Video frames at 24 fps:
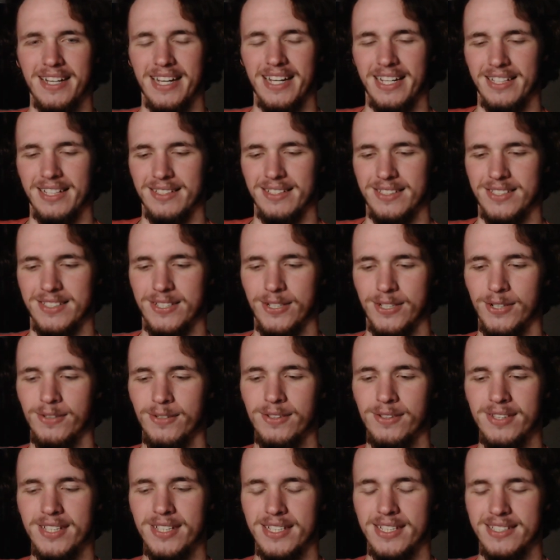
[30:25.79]
And
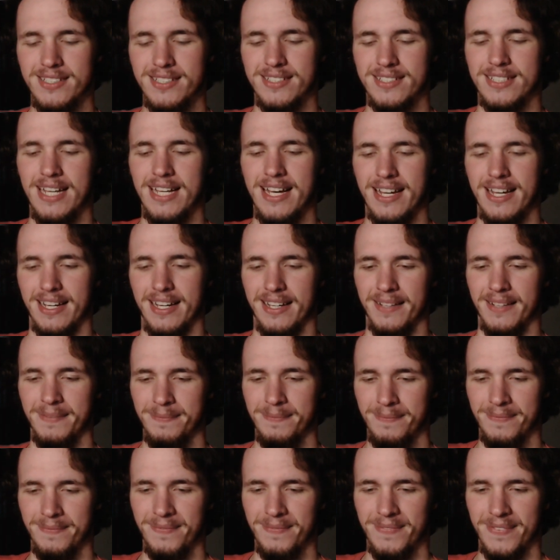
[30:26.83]
to this day,
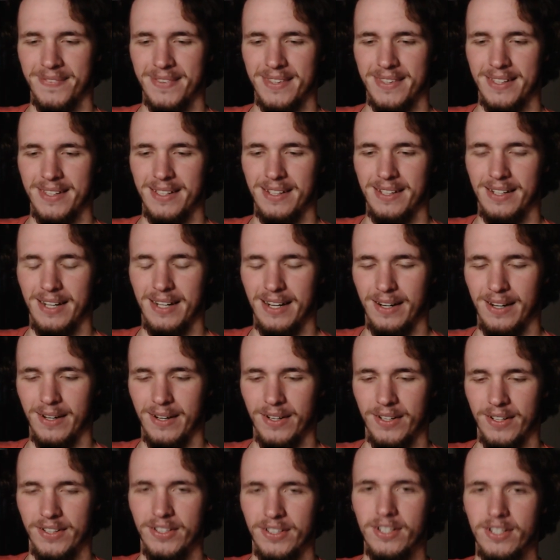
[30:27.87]

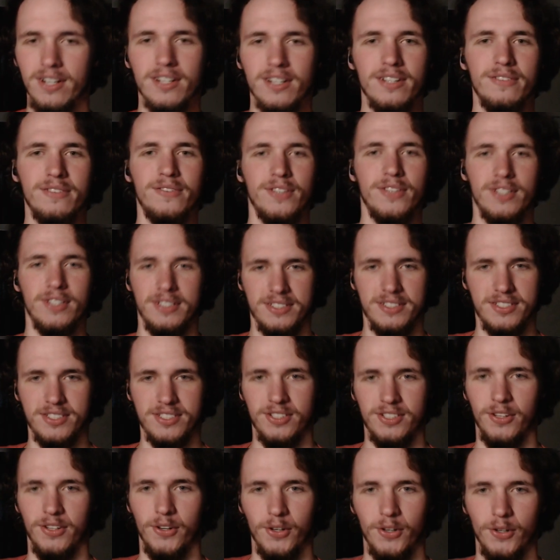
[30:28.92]
none of
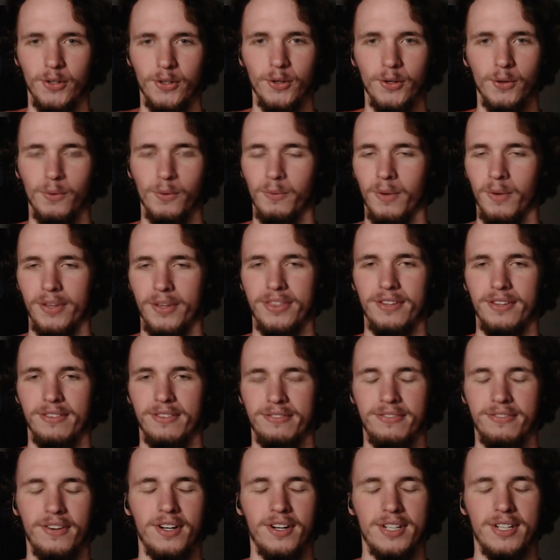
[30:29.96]
us knew what the
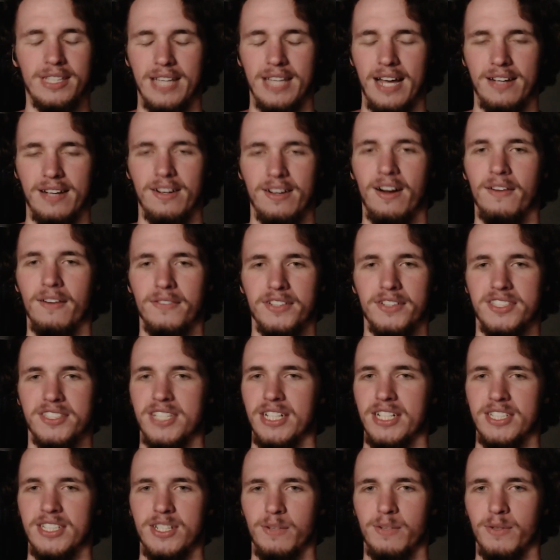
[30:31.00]
fuck that
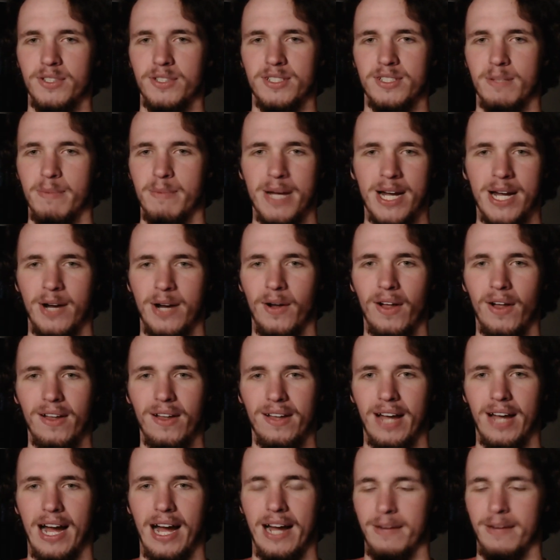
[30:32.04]
conversation was about.
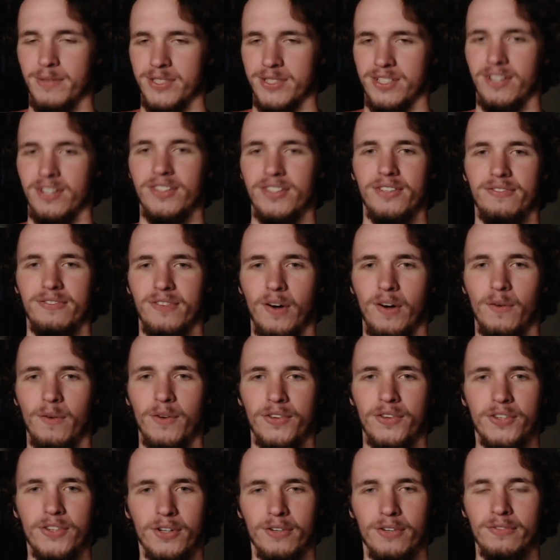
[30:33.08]
I was on the phone
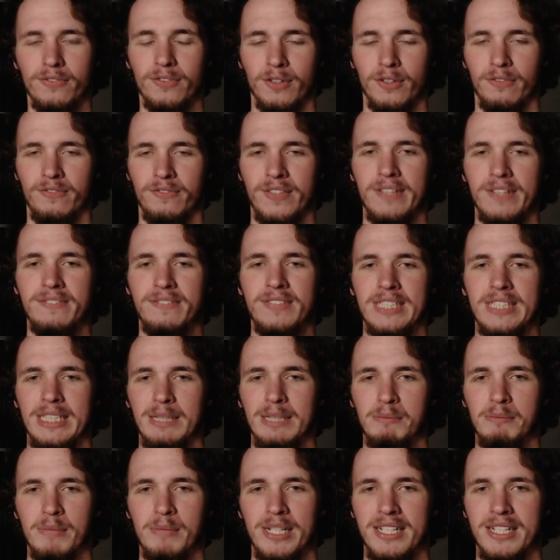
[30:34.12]
with her for
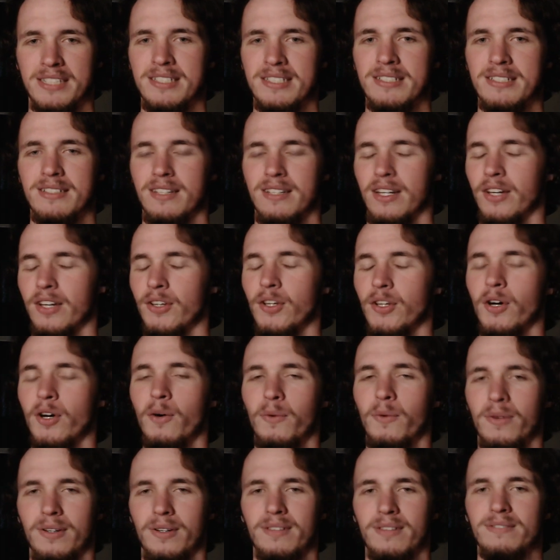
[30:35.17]
15 minutes.
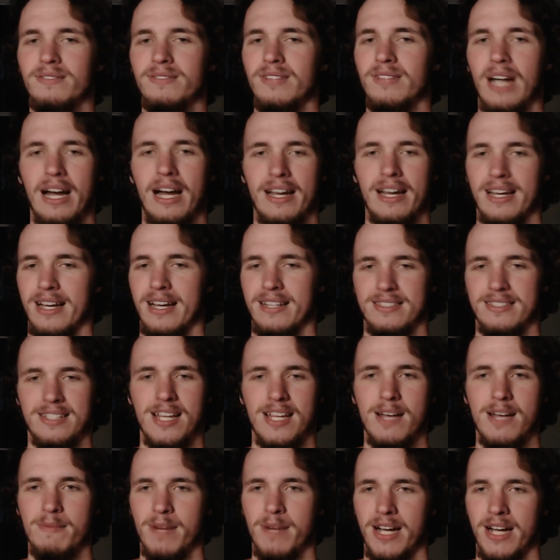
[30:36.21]
No, I asked
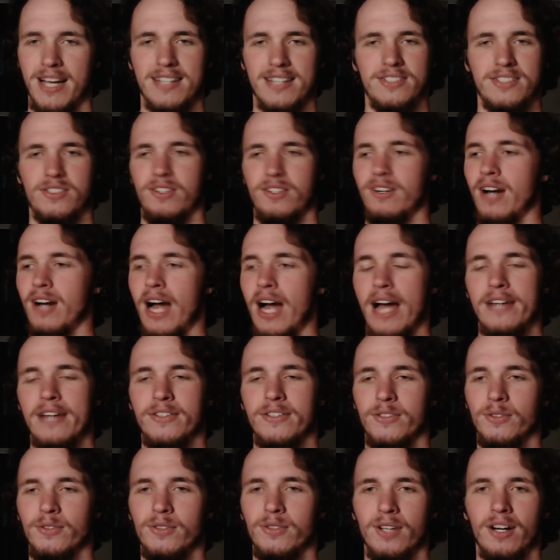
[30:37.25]
him, I asked her. I
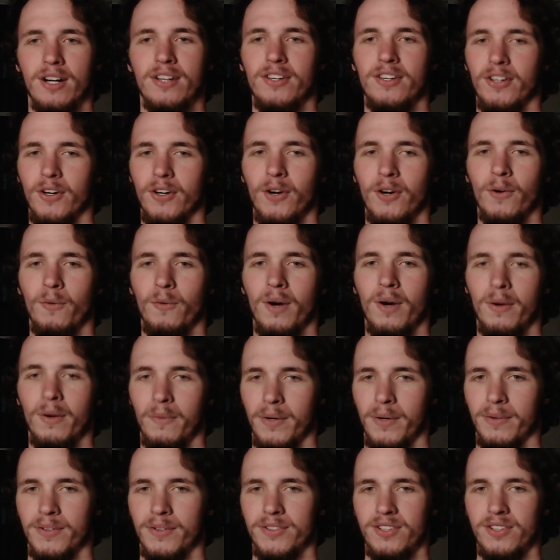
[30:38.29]
do not know what
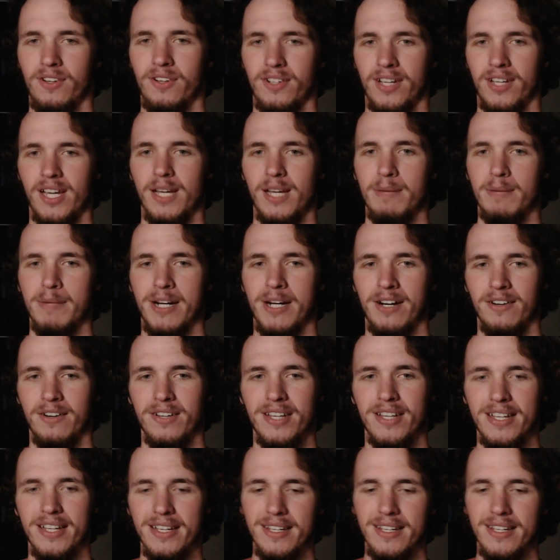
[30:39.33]
we were talking about.